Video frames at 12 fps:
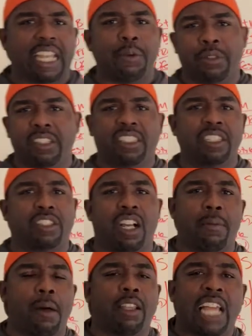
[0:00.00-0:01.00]
hey, we're just going to
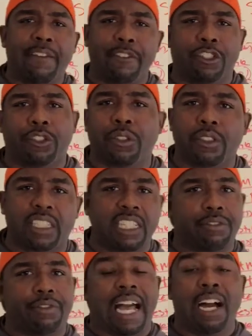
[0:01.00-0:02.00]
talk about life insurance,
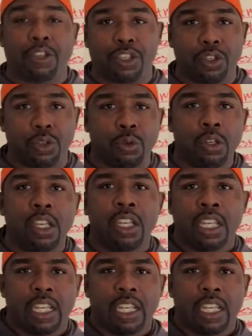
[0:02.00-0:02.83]
give value,